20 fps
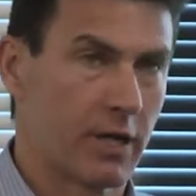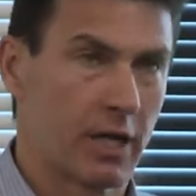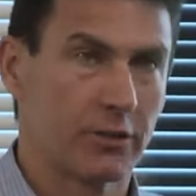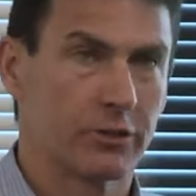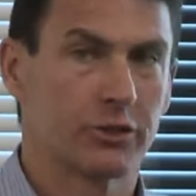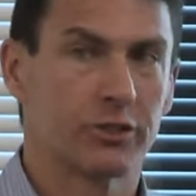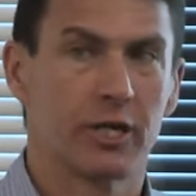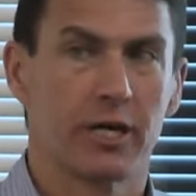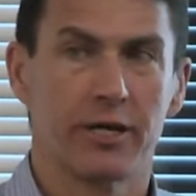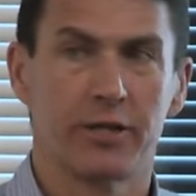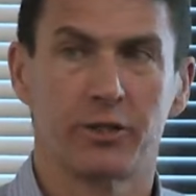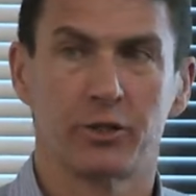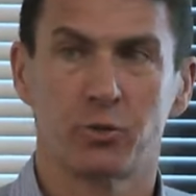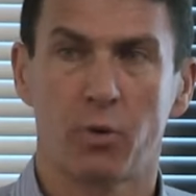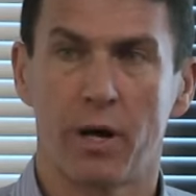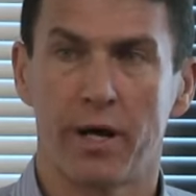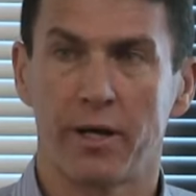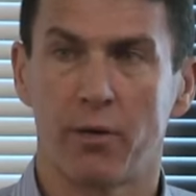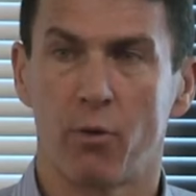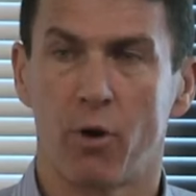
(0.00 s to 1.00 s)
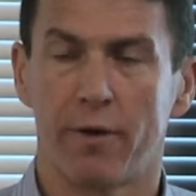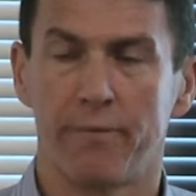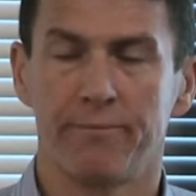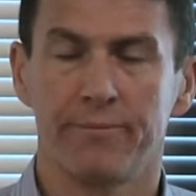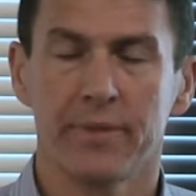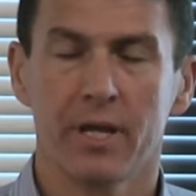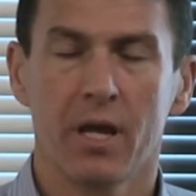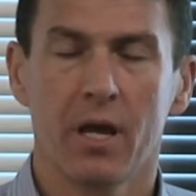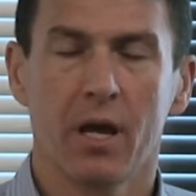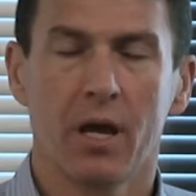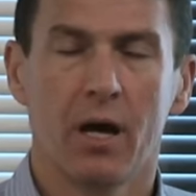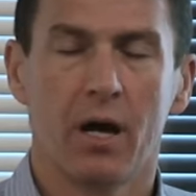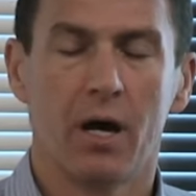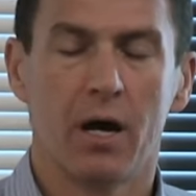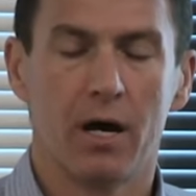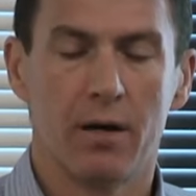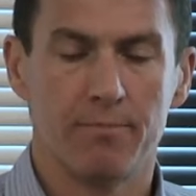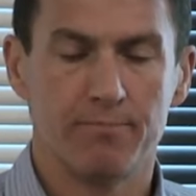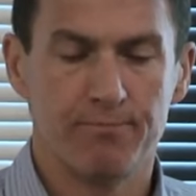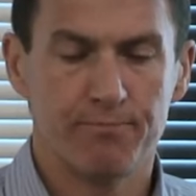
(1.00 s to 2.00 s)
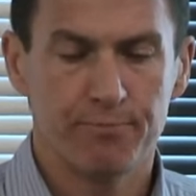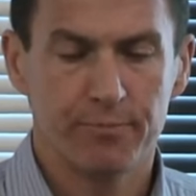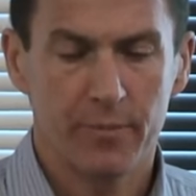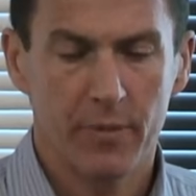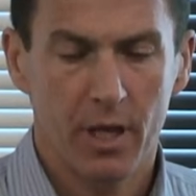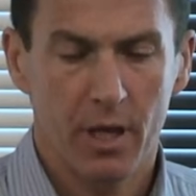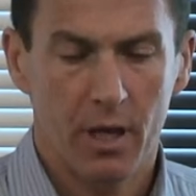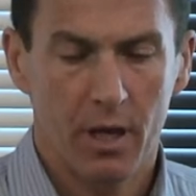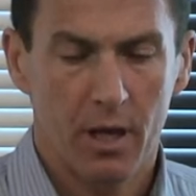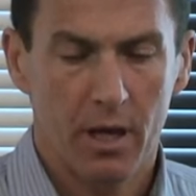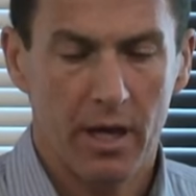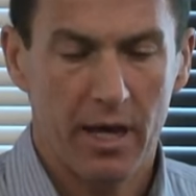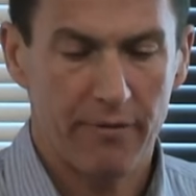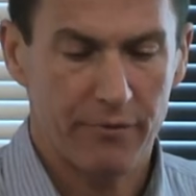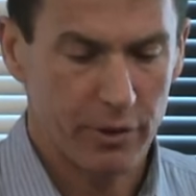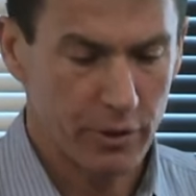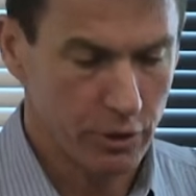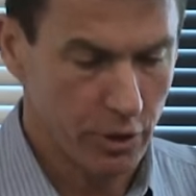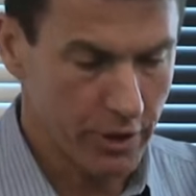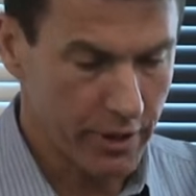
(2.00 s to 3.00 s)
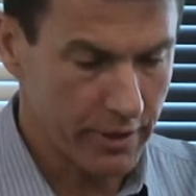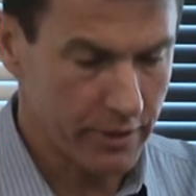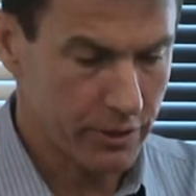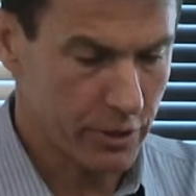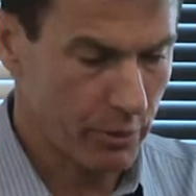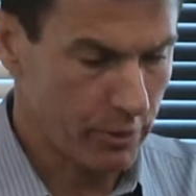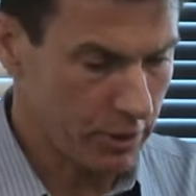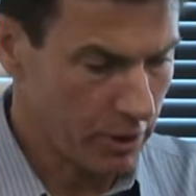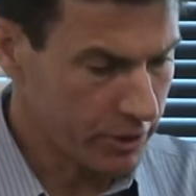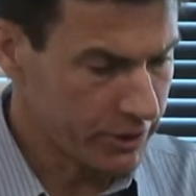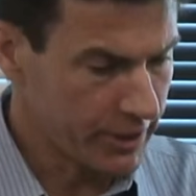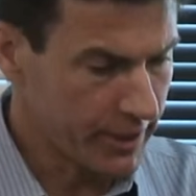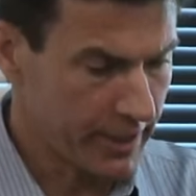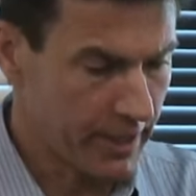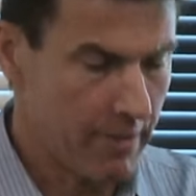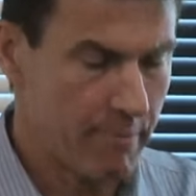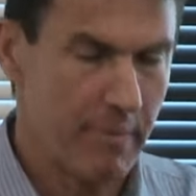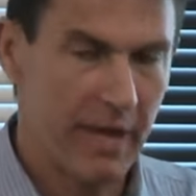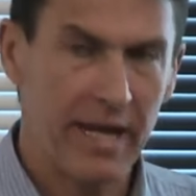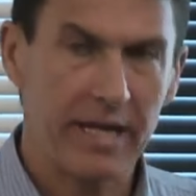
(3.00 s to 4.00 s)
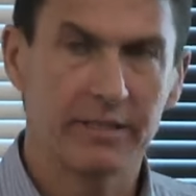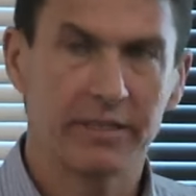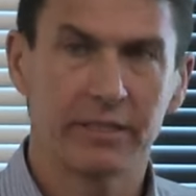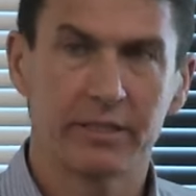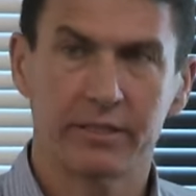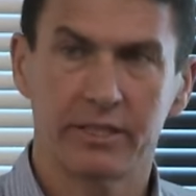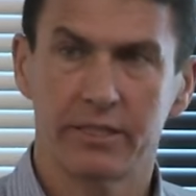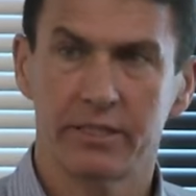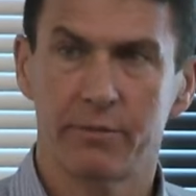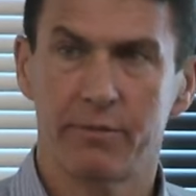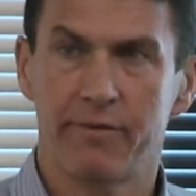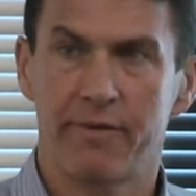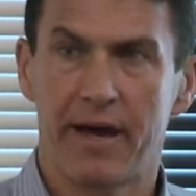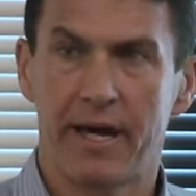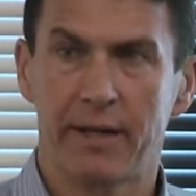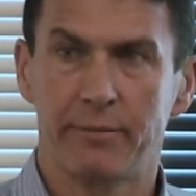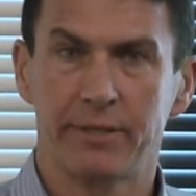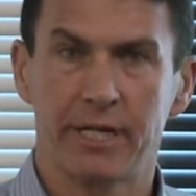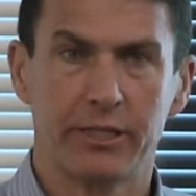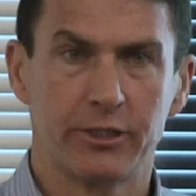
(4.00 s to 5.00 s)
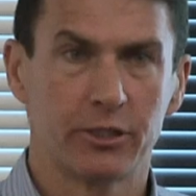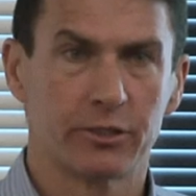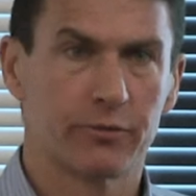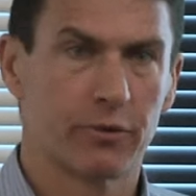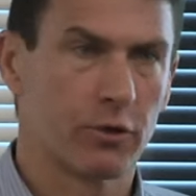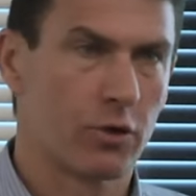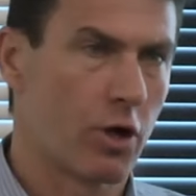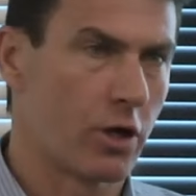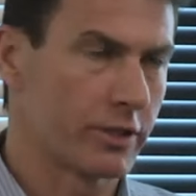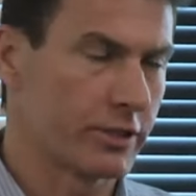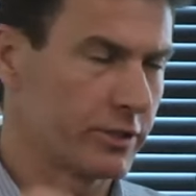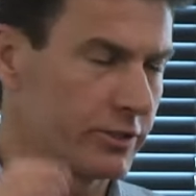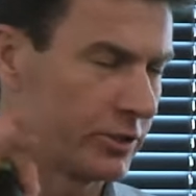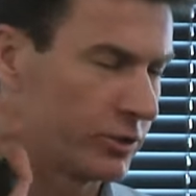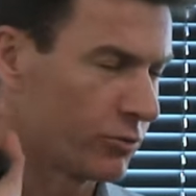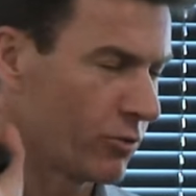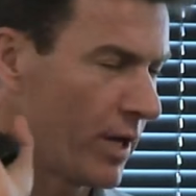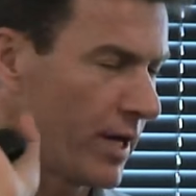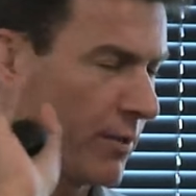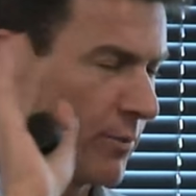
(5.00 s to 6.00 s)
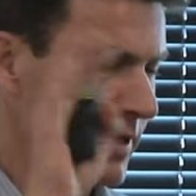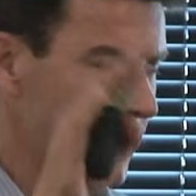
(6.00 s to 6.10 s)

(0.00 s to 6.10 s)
but I'll just tell you the sweating one. Um, if you look at, so it looks like an amazing system of adaptations for long distance running.